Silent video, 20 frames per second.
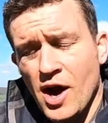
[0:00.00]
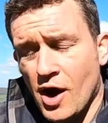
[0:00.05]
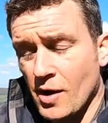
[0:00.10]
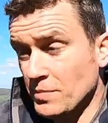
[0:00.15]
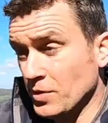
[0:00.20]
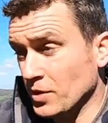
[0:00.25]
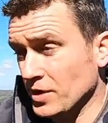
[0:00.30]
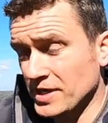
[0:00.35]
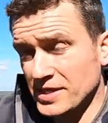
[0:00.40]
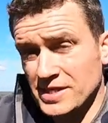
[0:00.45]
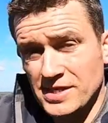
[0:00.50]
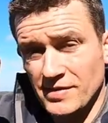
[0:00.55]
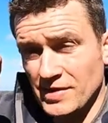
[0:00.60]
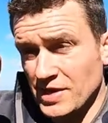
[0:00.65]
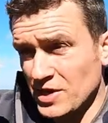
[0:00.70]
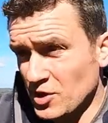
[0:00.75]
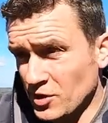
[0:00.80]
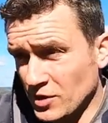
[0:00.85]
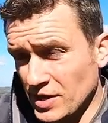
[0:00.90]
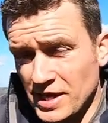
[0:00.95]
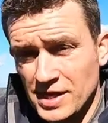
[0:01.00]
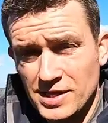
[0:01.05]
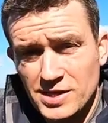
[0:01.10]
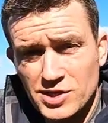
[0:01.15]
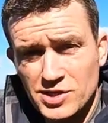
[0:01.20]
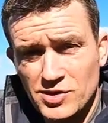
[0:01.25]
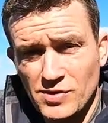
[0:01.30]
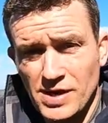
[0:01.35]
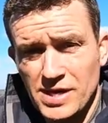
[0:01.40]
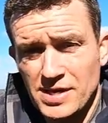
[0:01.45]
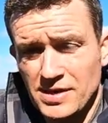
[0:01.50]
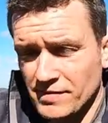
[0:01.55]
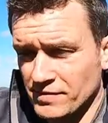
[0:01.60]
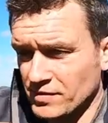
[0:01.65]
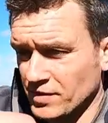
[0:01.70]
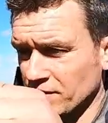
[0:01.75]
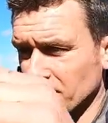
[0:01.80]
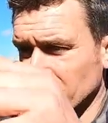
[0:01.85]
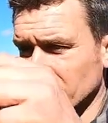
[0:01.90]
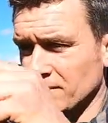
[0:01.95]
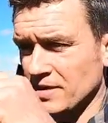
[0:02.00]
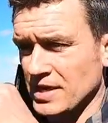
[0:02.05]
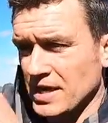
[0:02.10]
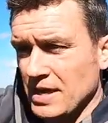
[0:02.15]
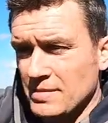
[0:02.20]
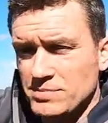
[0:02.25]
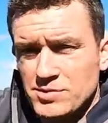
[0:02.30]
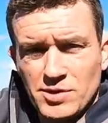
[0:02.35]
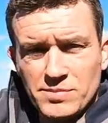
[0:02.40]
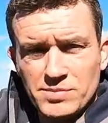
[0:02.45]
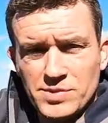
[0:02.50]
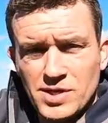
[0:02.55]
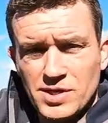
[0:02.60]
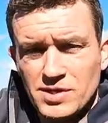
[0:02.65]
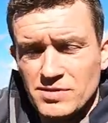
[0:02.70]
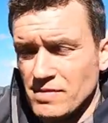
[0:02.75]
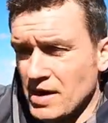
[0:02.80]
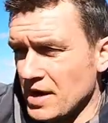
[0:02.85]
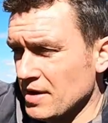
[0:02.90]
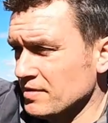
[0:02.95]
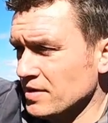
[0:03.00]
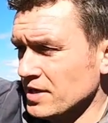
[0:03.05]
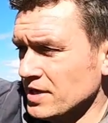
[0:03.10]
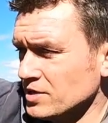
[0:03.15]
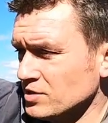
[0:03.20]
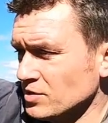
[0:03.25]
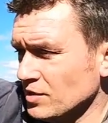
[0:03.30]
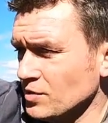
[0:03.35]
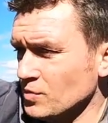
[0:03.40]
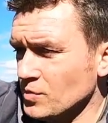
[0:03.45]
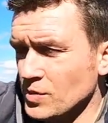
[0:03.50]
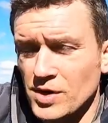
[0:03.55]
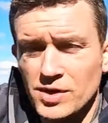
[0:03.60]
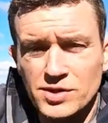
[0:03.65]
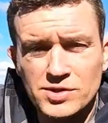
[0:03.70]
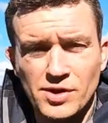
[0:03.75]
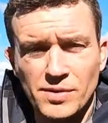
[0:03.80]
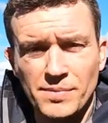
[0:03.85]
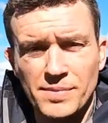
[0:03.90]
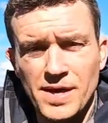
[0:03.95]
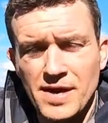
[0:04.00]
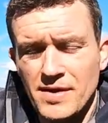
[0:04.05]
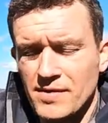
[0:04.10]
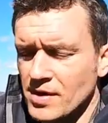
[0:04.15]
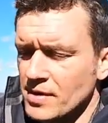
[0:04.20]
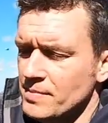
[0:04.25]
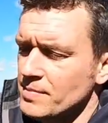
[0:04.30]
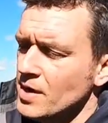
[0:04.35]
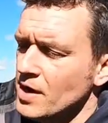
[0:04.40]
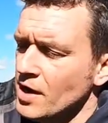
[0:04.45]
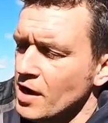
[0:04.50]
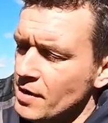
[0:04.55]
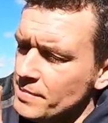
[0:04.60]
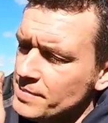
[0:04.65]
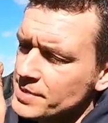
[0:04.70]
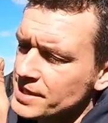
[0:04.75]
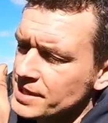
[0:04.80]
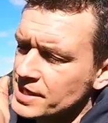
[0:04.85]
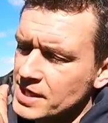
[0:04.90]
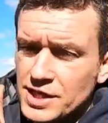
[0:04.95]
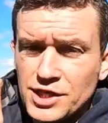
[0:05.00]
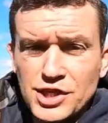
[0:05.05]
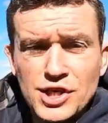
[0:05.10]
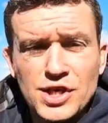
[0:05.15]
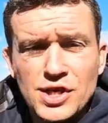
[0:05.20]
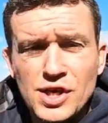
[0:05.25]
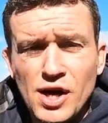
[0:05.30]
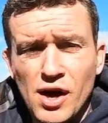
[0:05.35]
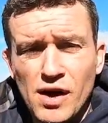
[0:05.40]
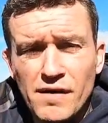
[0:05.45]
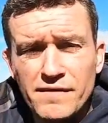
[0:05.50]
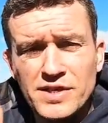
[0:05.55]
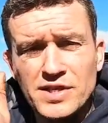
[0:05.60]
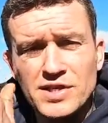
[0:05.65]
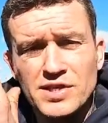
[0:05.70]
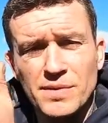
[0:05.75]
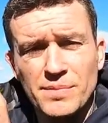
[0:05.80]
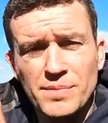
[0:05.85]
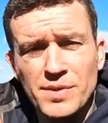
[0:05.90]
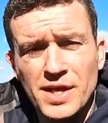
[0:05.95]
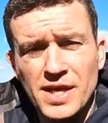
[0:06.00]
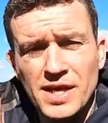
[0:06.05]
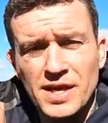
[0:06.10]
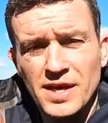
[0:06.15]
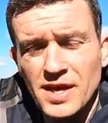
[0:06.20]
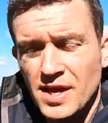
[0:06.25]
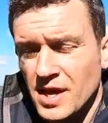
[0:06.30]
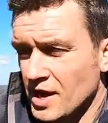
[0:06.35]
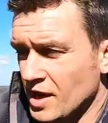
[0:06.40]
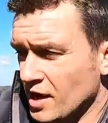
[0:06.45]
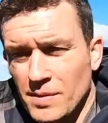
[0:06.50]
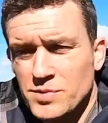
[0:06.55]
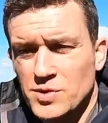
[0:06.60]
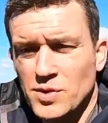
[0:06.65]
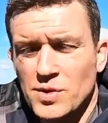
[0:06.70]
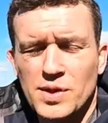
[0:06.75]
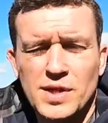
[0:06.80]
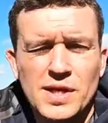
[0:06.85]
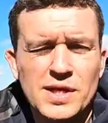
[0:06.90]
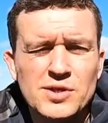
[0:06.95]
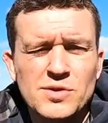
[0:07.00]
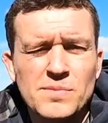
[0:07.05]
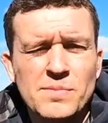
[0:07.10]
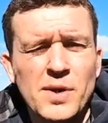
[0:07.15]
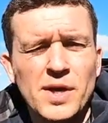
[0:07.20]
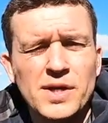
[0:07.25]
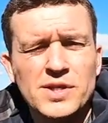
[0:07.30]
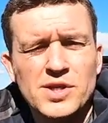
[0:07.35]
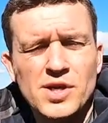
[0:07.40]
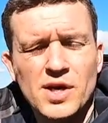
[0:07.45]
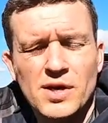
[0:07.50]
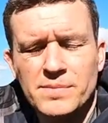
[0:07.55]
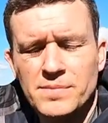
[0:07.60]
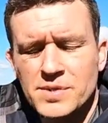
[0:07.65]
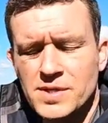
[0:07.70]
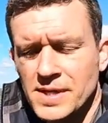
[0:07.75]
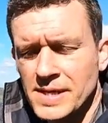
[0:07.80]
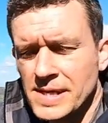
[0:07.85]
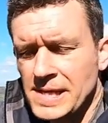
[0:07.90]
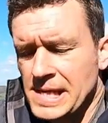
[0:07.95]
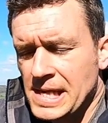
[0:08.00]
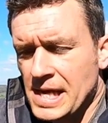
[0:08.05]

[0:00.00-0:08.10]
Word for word: I'm not necessarily looking at the screen. I've got the, the laptop turned around and it's on the worktop there and I'm, I'm in the kitchen carving something. I'm doing things on my terms.